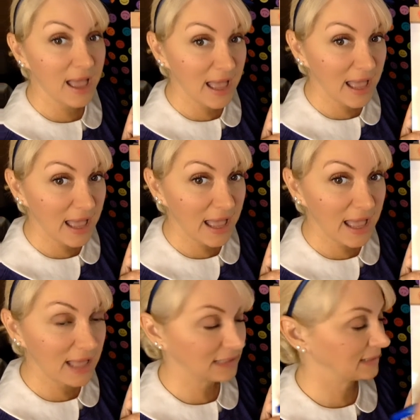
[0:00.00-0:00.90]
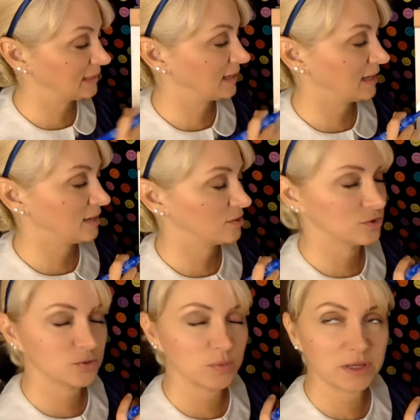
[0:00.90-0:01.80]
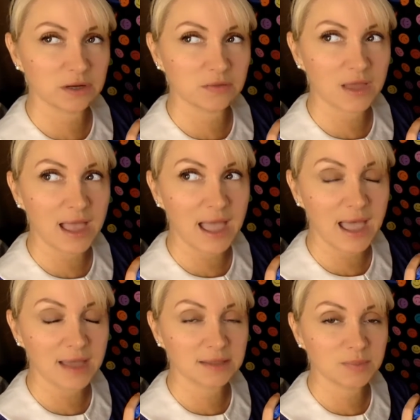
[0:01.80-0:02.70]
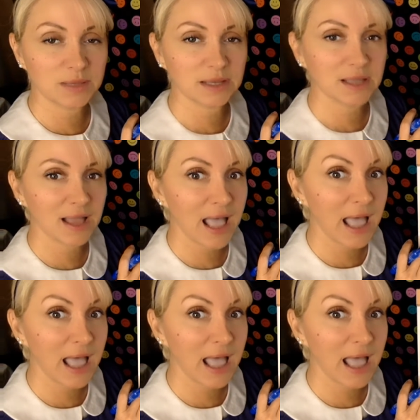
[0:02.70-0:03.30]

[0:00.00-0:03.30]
Alligator. Do we hear the ah at the beginning?